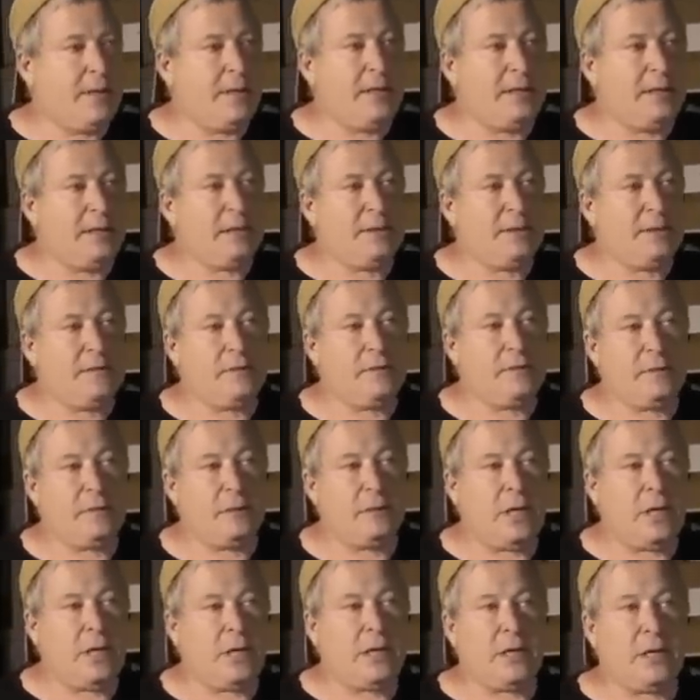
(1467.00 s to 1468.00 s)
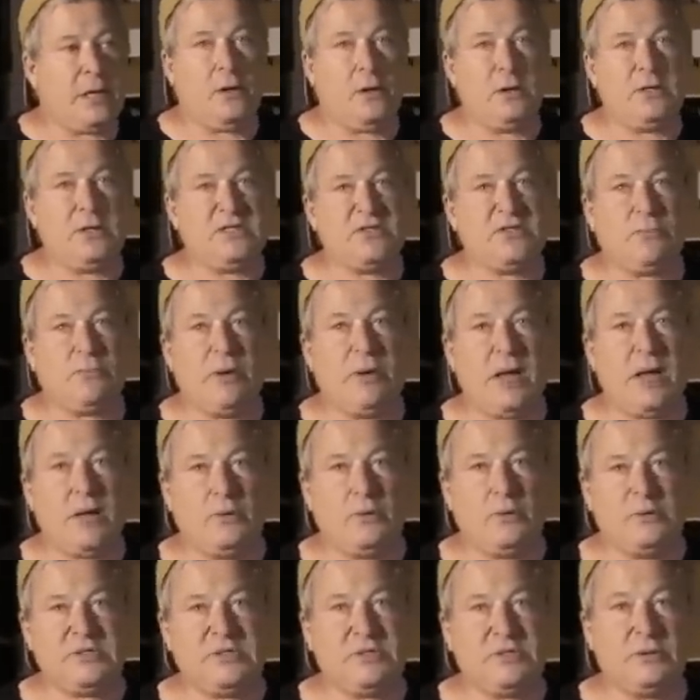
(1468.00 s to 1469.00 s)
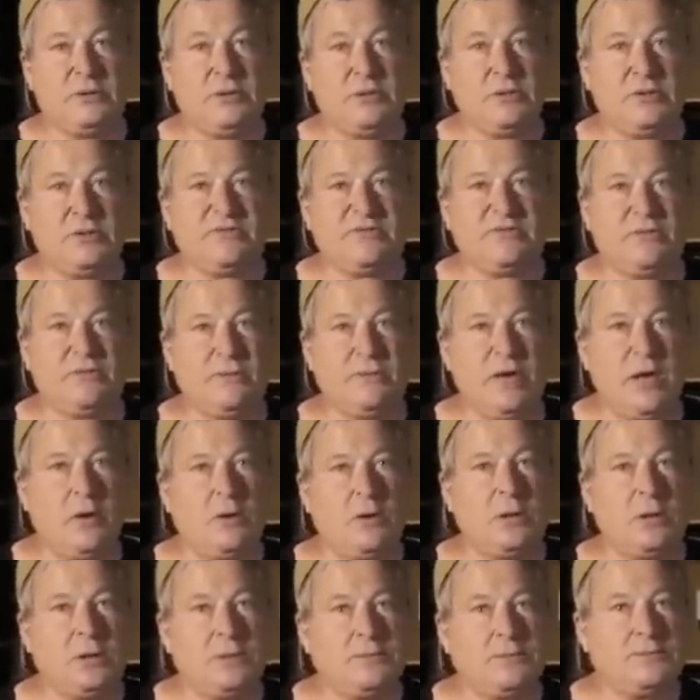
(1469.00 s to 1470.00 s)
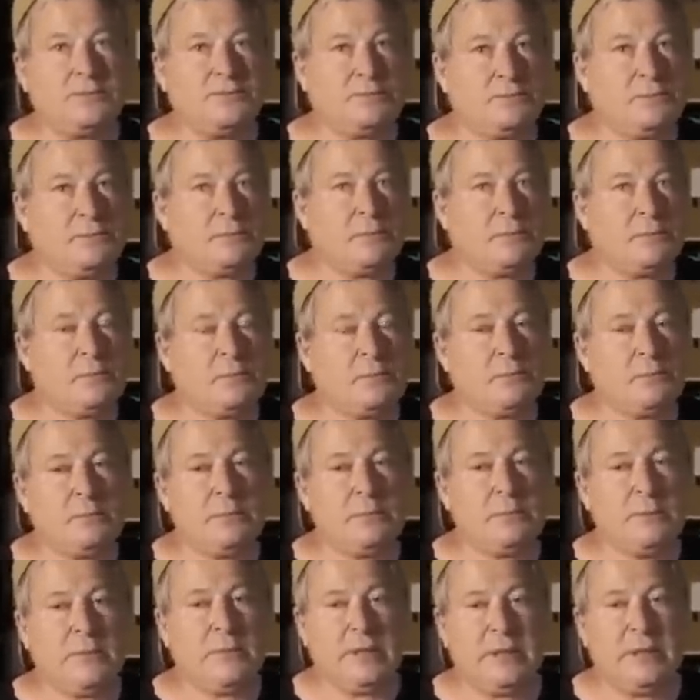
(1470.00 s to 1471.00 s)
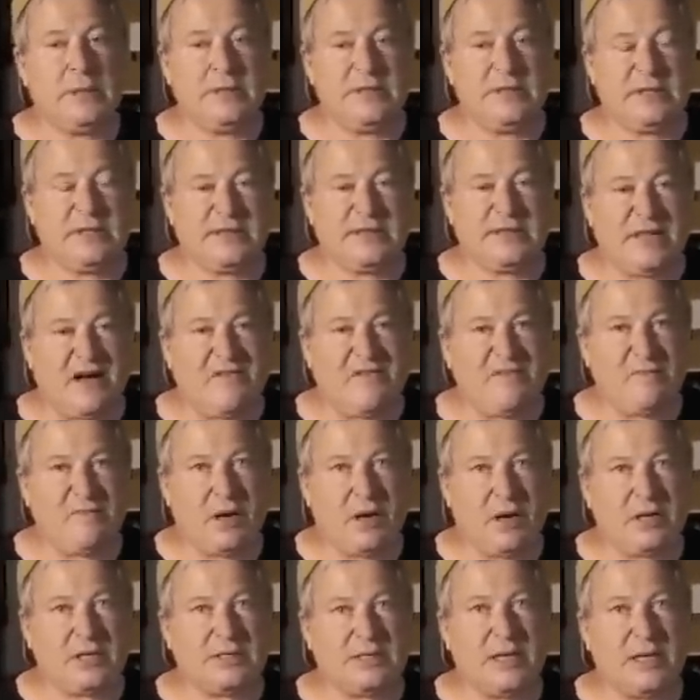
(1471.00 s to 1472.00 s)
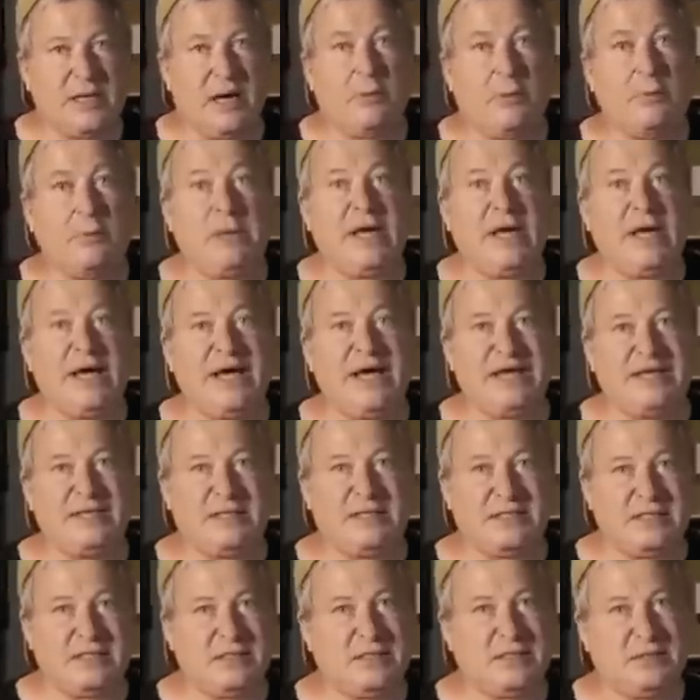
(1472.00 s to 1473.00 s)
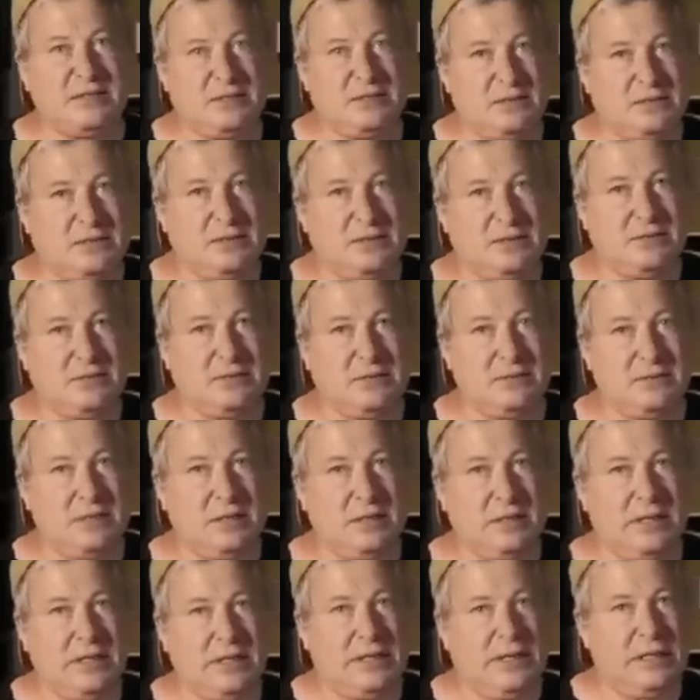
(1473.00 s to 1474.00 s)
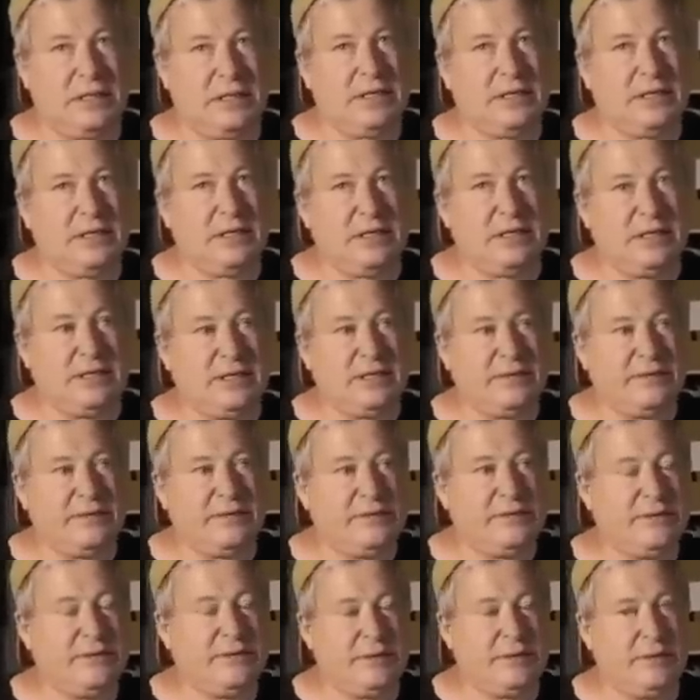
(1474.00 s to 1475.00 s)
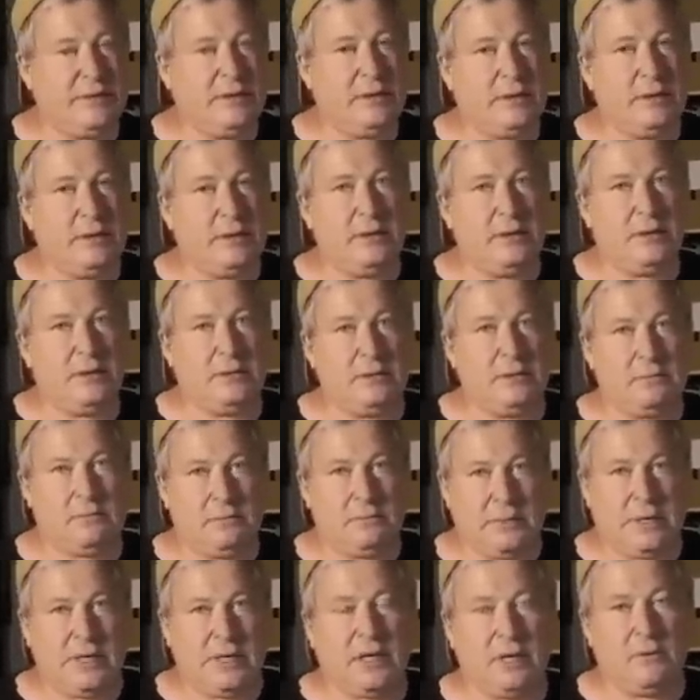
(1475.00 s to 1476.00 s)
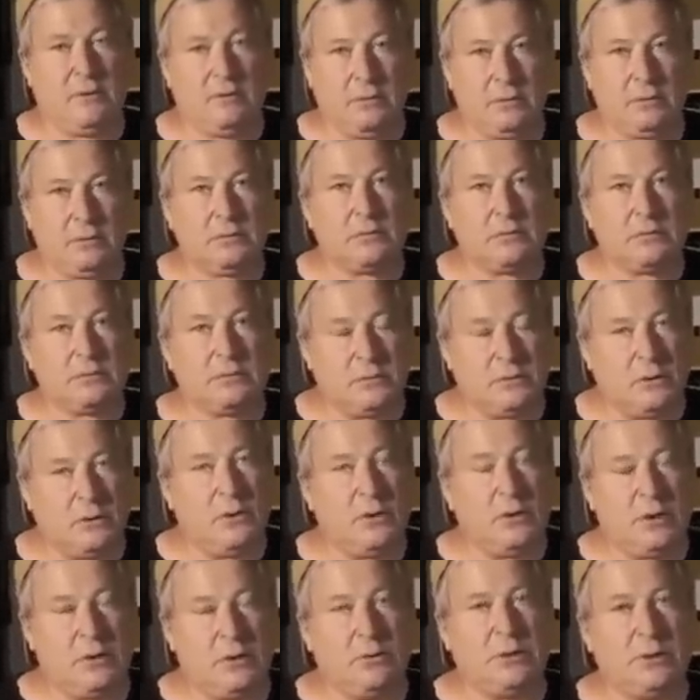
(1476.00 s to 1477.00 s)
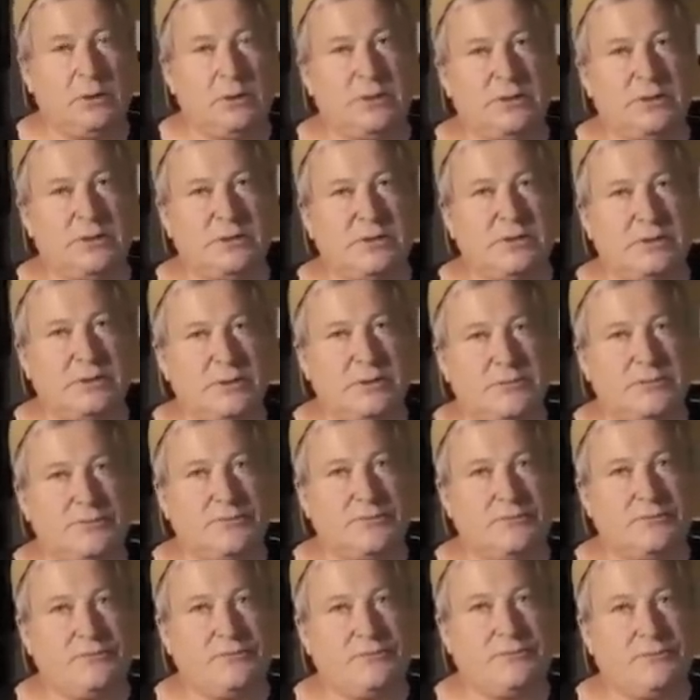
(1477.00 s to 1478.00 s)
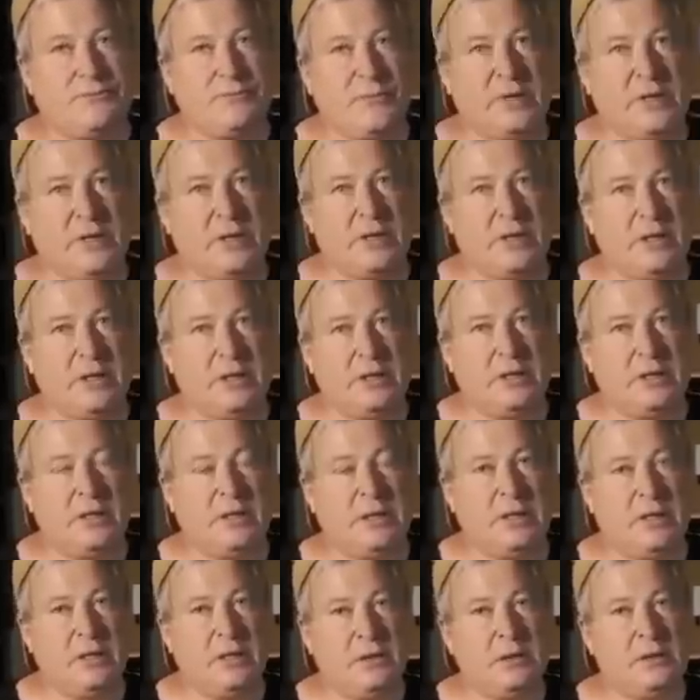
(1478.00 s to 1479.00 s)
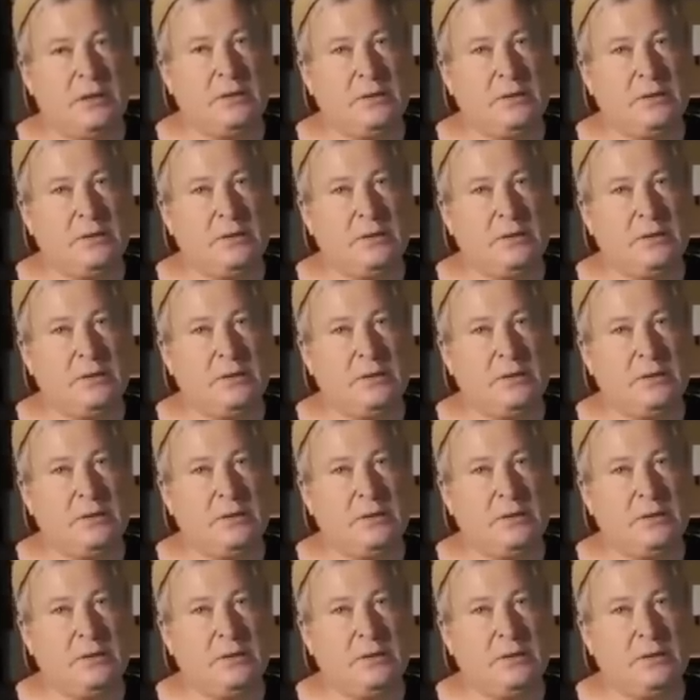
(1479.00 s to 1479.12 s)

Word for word: And I can only supply you with good news from now on. The tough part are behind us. And now, only good news. And uh,